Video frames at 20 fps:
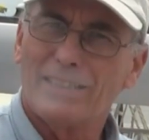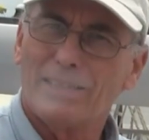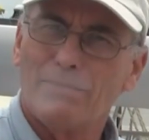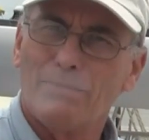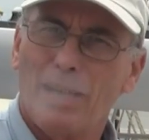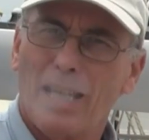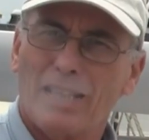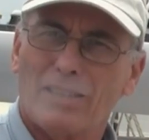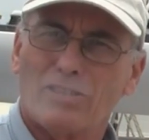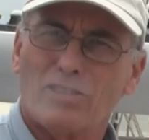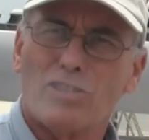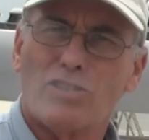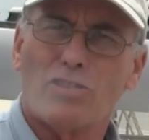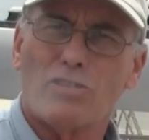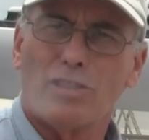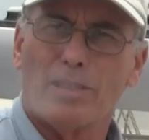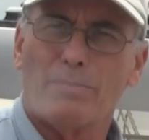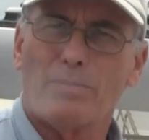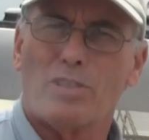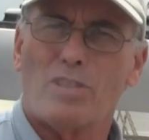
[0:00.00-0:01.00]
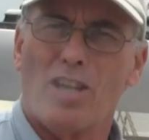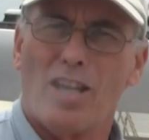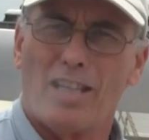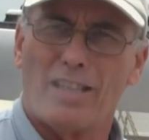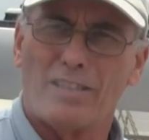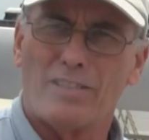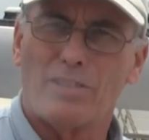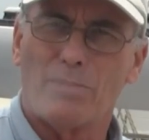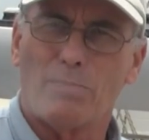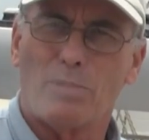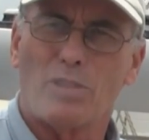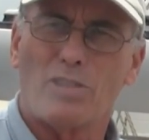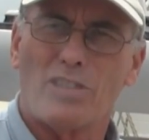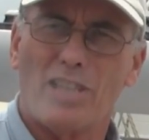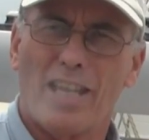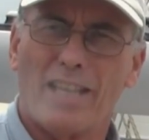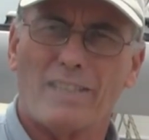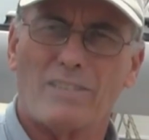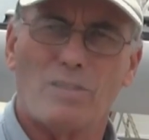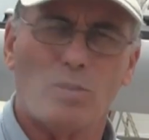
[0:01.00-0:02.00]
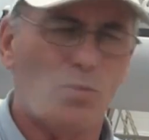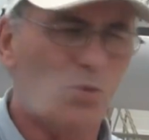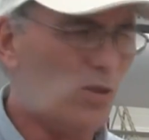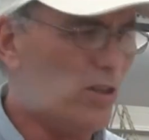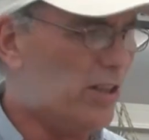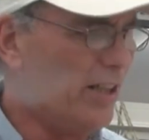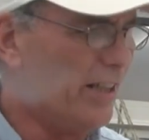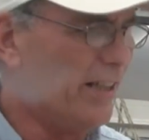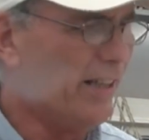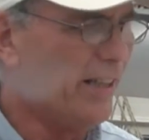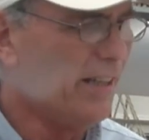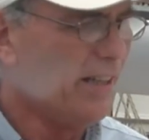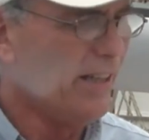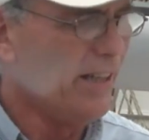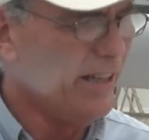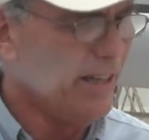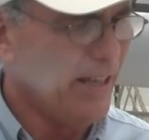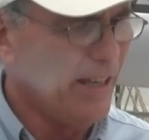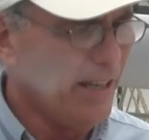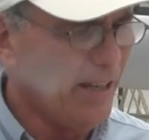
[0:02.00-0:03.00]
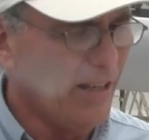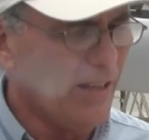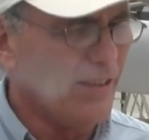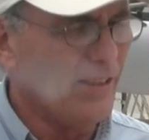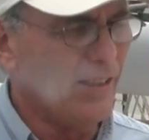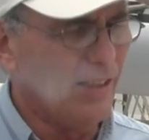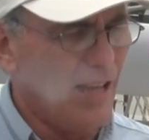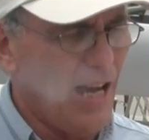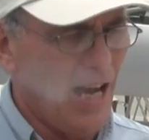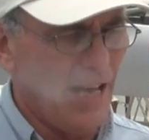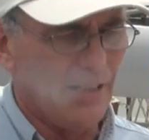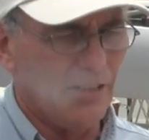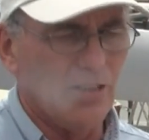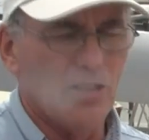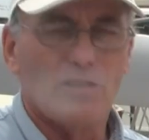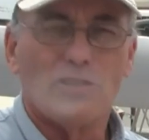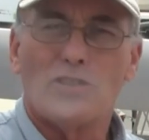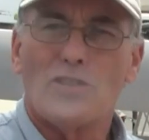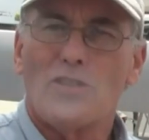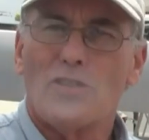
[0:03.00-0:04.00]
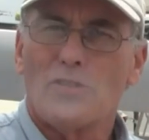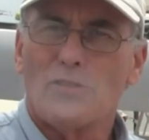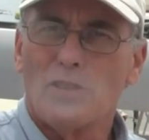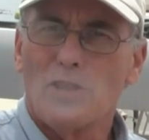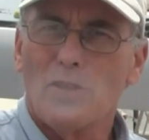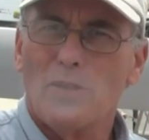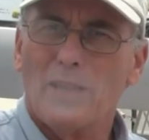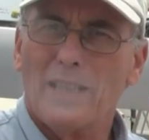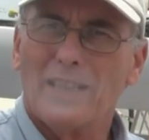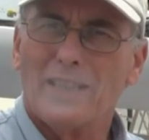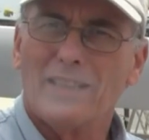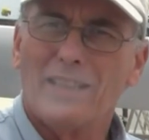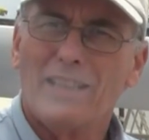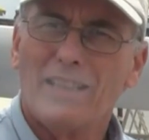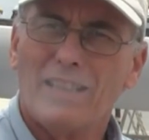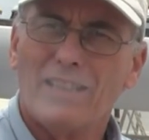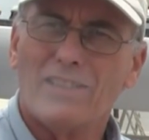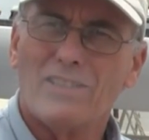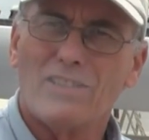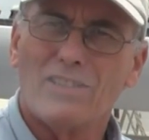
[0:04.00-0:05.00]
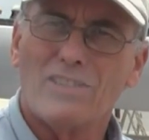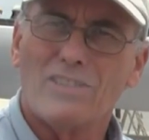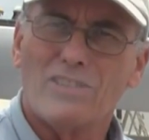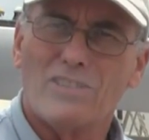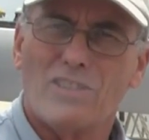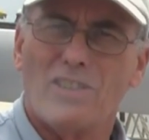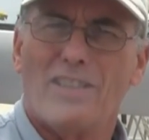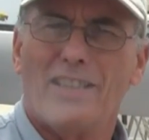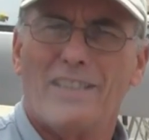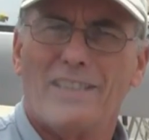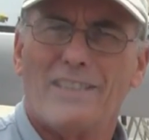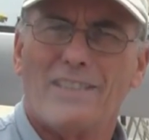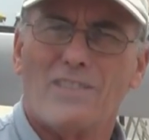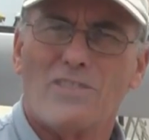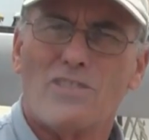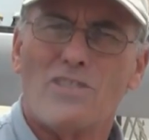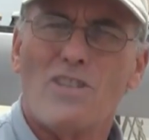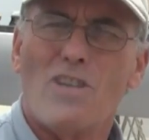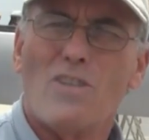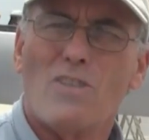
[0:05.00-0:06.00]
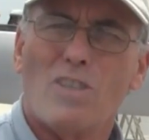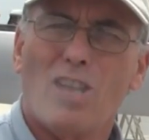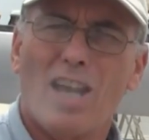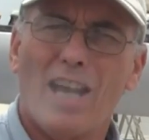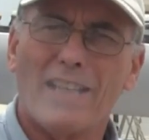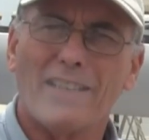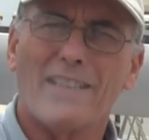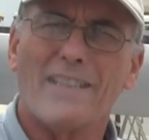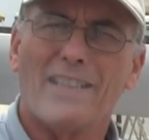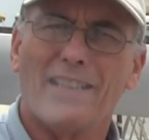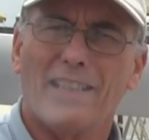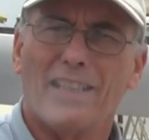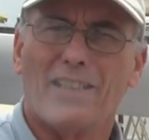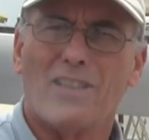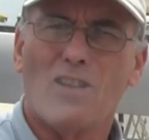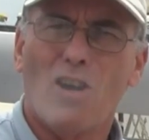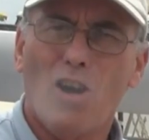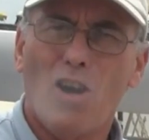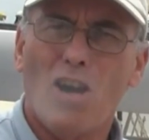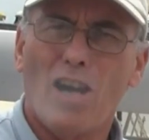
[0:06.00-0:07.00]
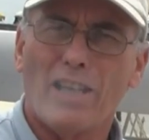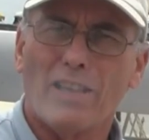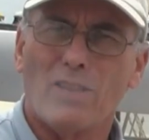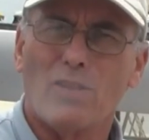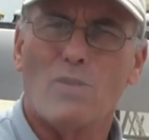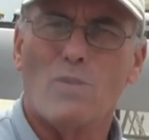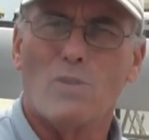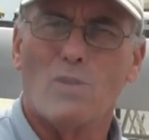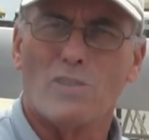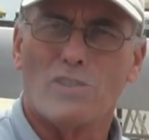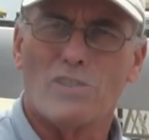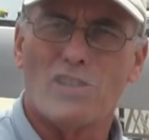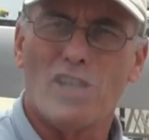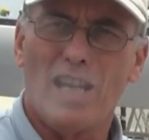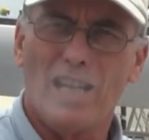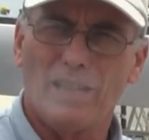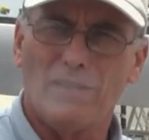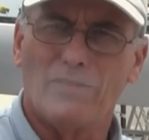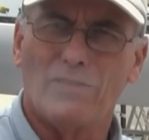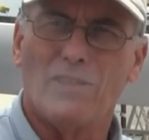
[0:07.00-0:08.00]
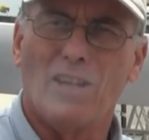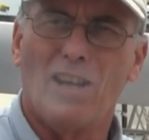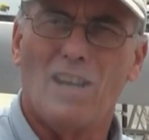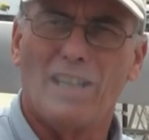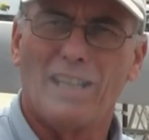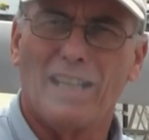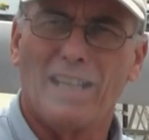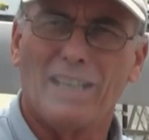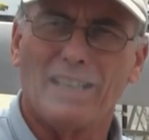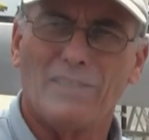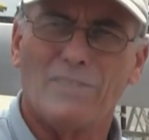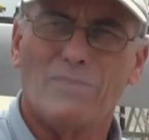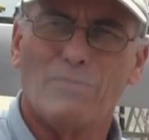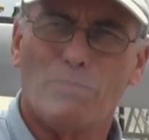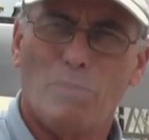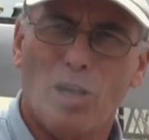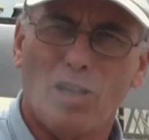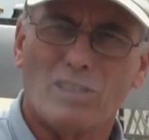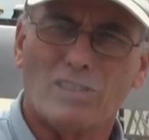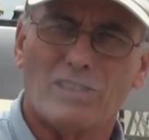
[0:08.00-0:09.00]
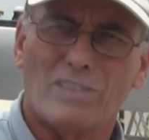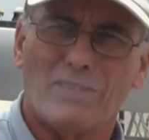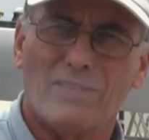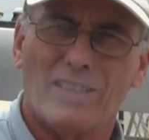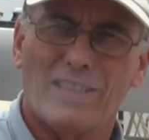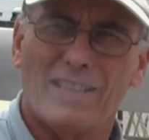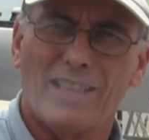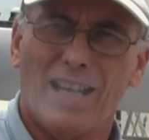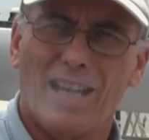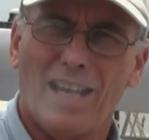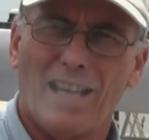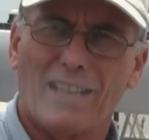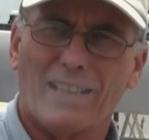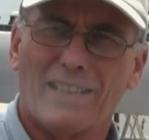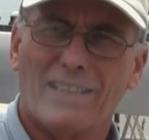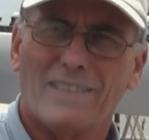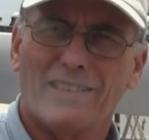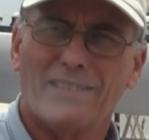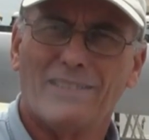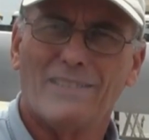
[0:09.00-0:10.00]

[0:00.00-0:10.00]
some metal strips on it to protect the wood. The line goes through it so that there's no line to get caught or chafe on any parts of the dock.